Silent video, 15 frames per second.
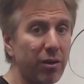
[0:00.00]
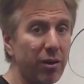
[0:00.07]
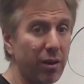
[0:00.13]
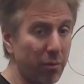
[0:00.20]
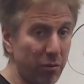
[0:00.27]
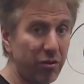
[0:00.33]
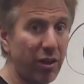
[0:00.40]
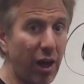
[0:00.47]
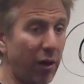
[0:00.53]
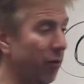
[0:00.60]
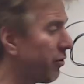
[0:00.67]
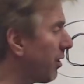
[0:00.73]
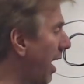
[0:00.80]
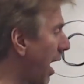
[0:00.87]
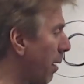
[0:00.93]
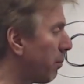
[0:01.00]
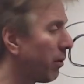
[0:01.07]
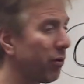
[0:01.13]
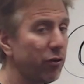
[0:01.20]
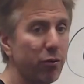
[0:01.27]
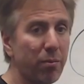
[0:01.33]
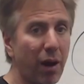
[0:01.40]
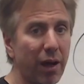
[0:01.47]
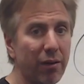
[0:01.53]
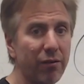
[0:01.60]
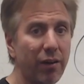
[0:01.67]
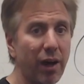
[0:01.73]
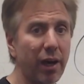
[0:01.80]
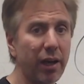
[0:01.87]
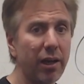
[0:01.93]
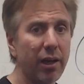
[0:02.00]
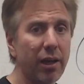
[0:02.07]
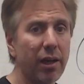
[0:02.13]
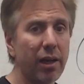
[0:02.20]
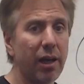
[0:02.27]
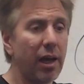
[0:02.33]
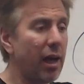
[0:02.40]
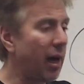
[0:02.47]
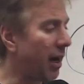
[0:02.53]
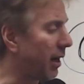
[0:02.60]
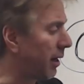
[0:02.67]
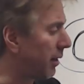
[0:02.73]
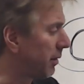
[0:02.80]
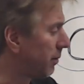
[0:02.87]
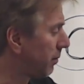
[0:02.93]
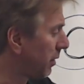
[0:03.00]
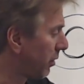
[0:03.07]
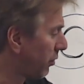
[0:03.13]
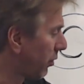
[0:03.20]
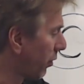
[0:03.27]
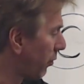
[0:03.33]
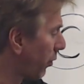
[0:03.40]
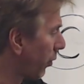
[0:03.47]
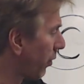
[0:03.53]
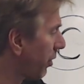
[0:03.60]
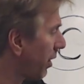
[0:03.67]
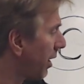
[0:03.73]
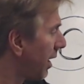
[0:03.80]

themselves, Apple, Spotify, and so forth,